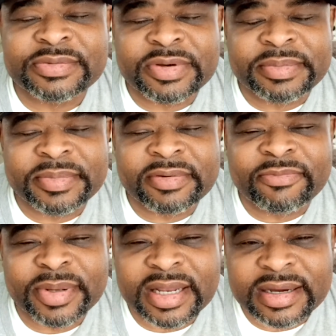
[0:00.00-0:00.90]
we
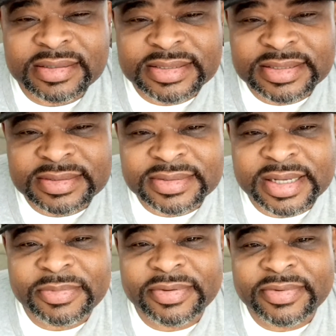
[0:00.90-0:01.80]
belong to,
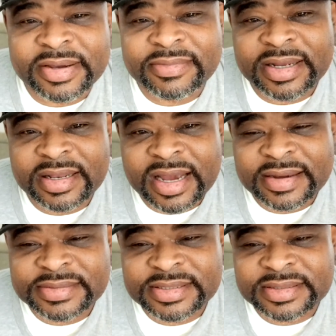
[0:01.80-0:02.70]
that we've given our
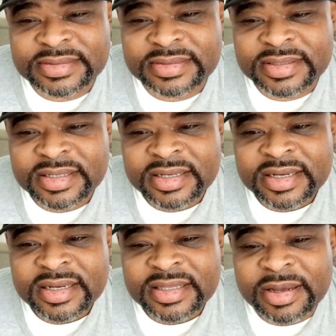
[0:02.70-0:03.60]
lives to,
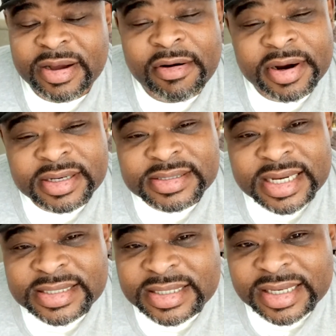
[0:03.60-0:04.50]
the
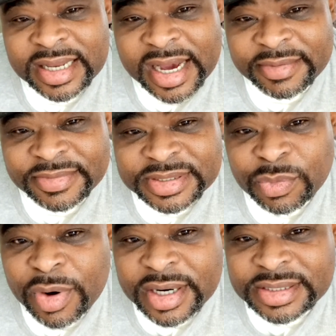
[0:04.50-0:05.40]
organization that a lot of us
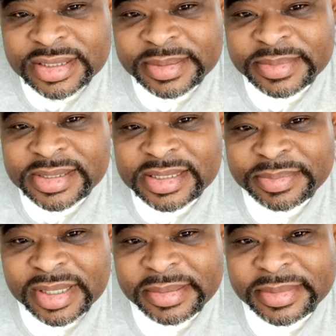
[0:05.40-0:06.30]
worshiped
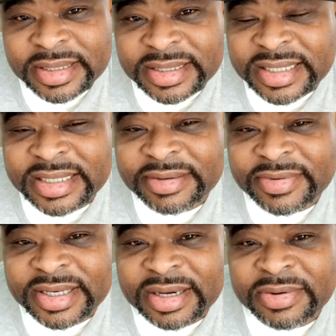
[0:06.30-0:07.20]
subliminally and didn't
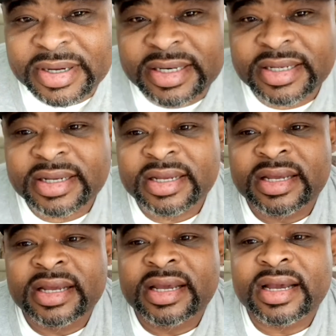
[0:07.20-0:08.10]
even know it,
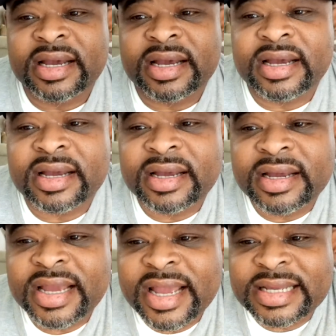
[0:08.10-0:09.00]

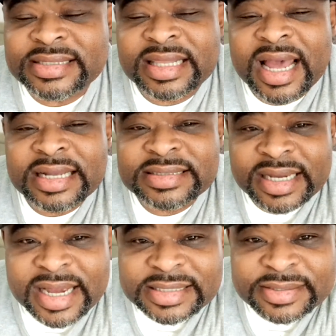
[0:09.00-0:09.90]
has a lot to
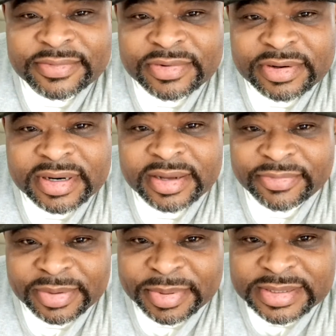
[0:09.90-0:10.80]
answer for.
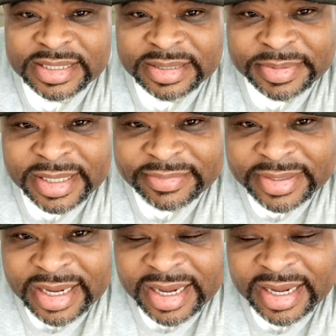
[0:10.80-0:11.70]
If you still believe
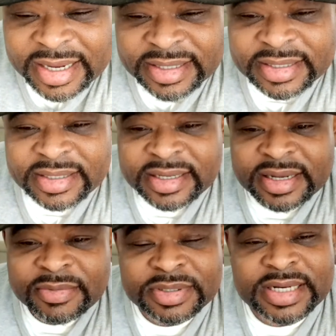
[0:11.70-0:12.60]
in God,
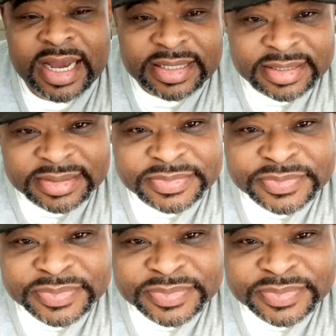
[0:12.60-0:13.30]
which I do,